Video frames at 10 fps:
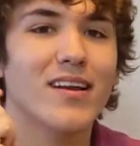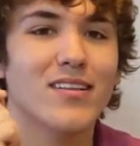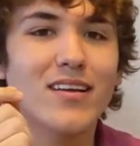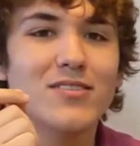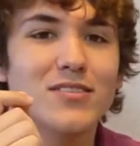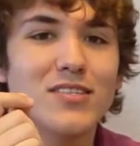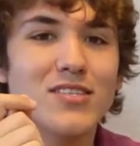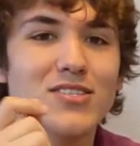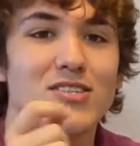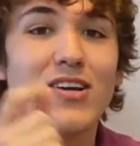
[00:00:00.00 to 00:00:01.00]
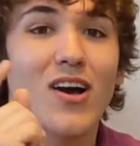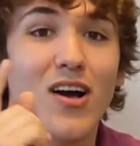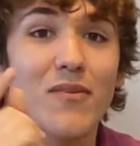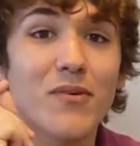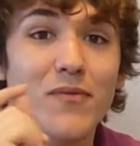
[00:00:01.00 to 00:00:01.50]
collector's edition
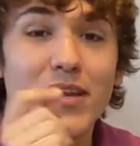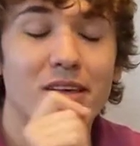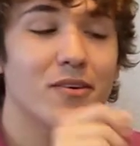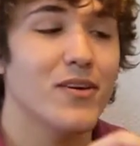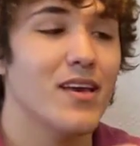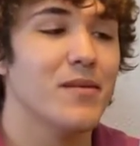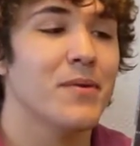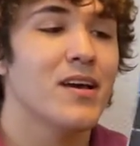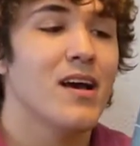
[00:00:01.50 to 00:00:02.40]
of a video game.